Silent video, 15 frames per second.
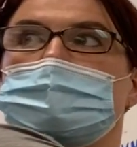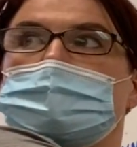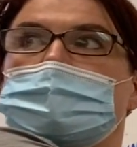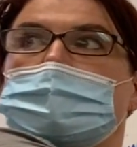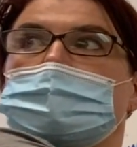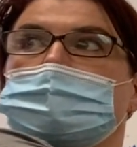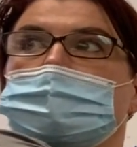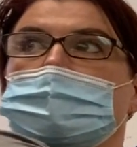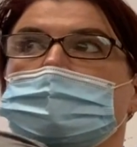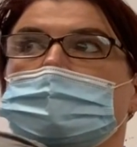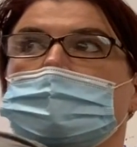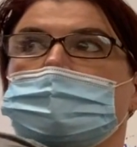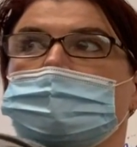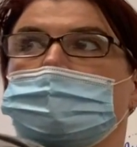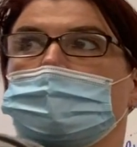to now bring
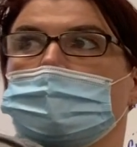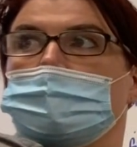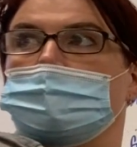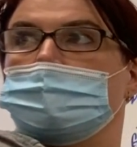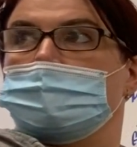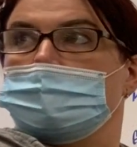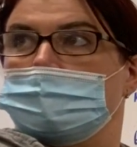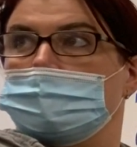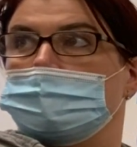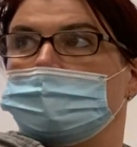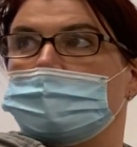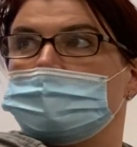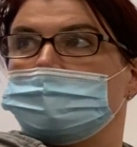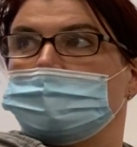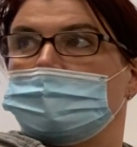that 4
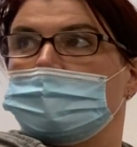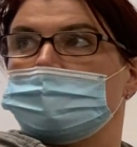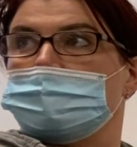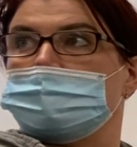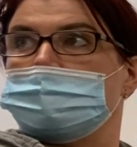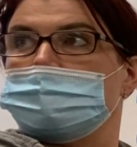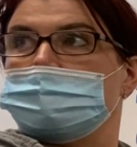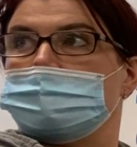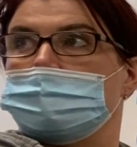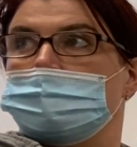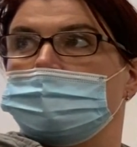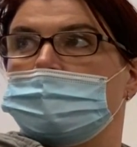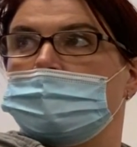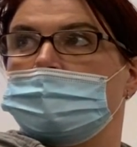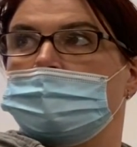respirations a
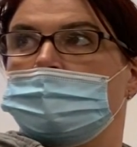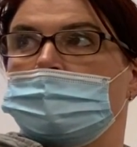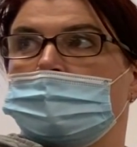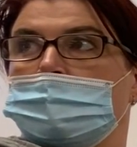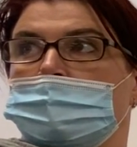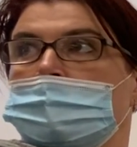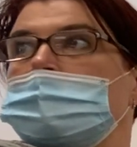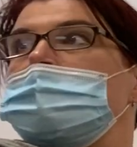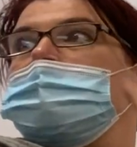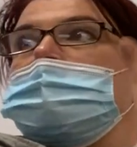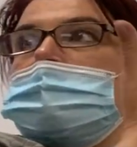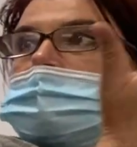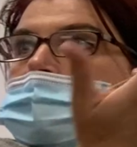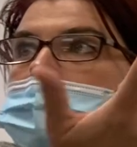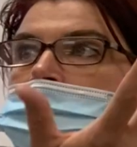minute
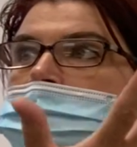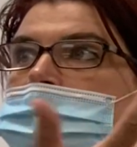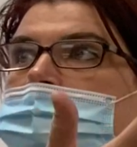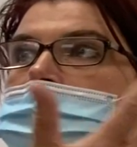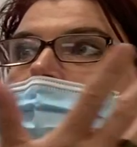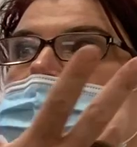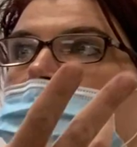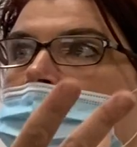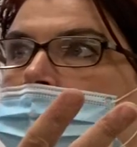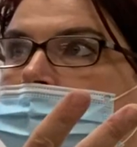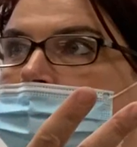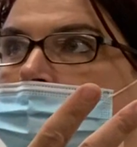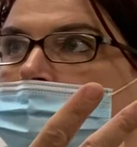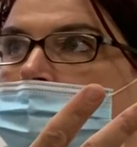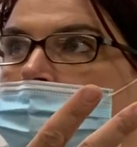to 10 to 12,
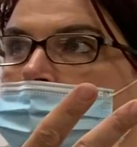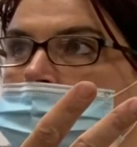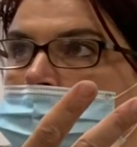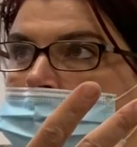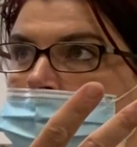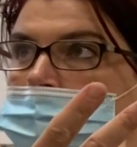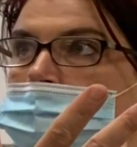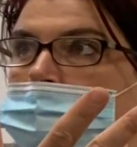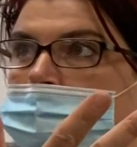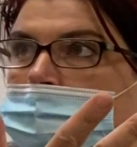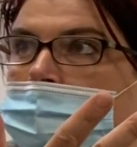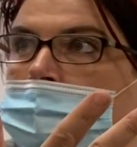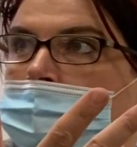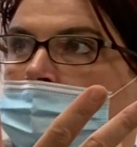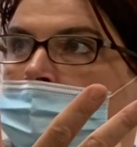
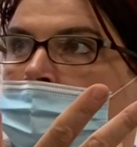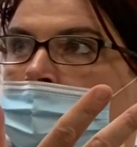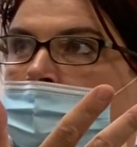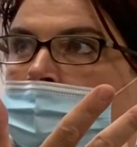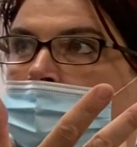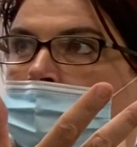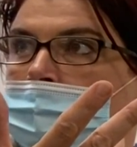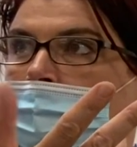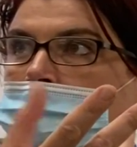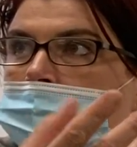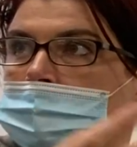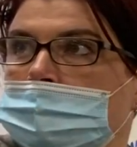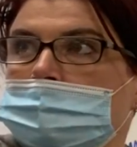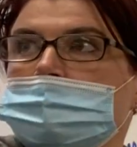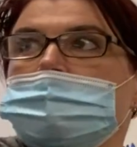right?
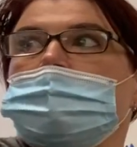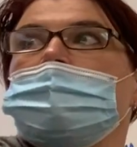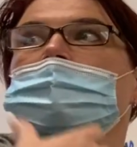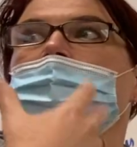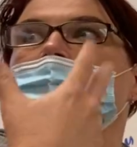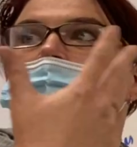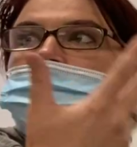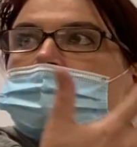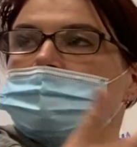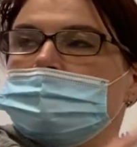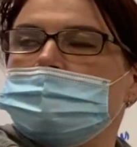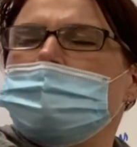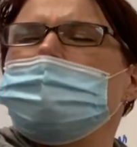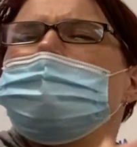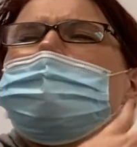Hey, let's go ahead and
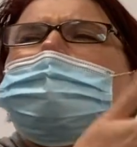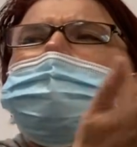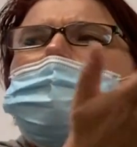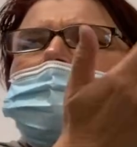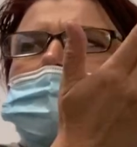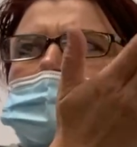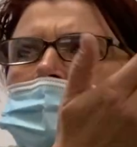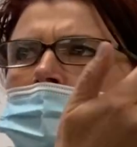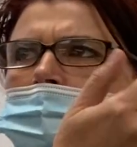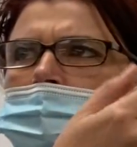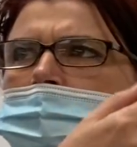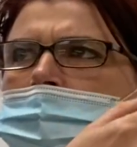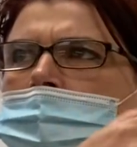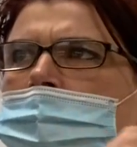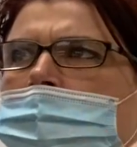let's just bump you up.
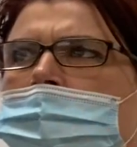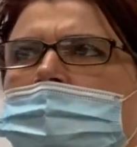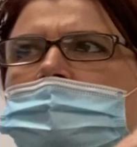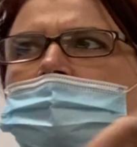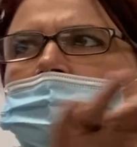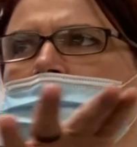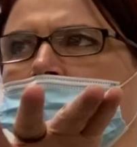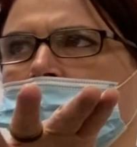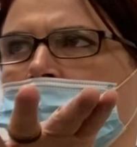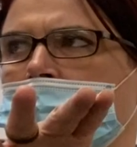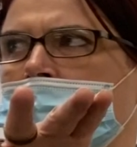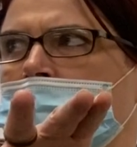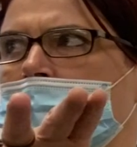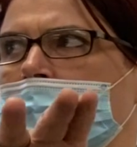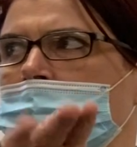I don't want to steal your
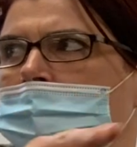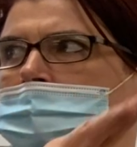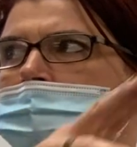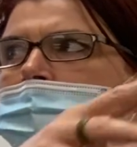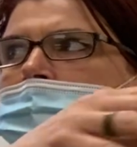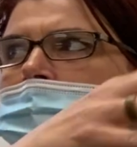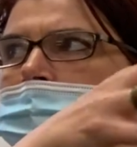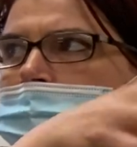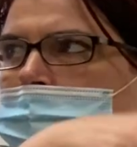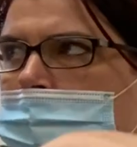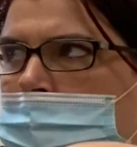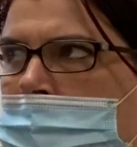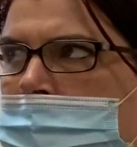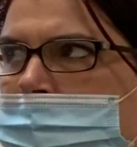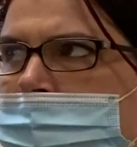high. I just want to keep you
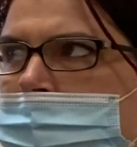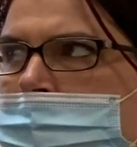alive.